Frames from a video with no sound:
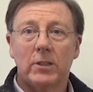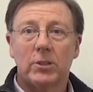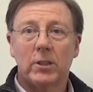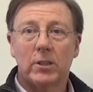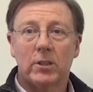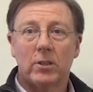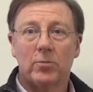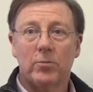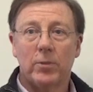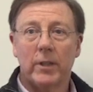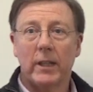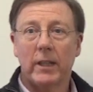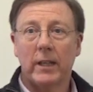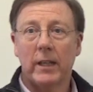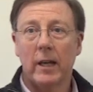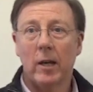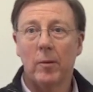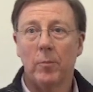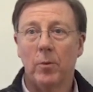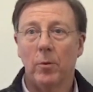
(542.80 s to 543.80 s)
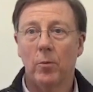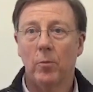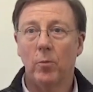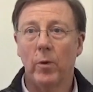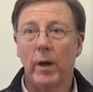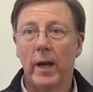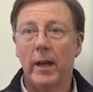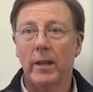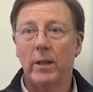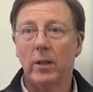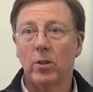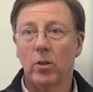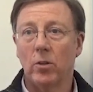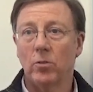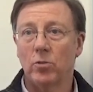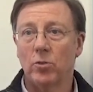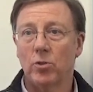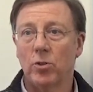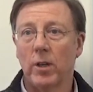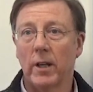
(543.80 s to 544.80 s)
just to recap, where the
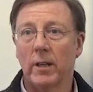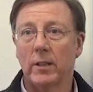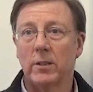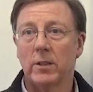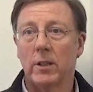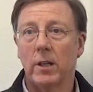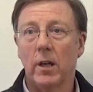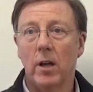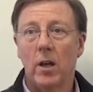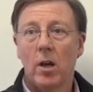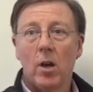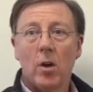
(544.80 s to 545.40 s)
contractor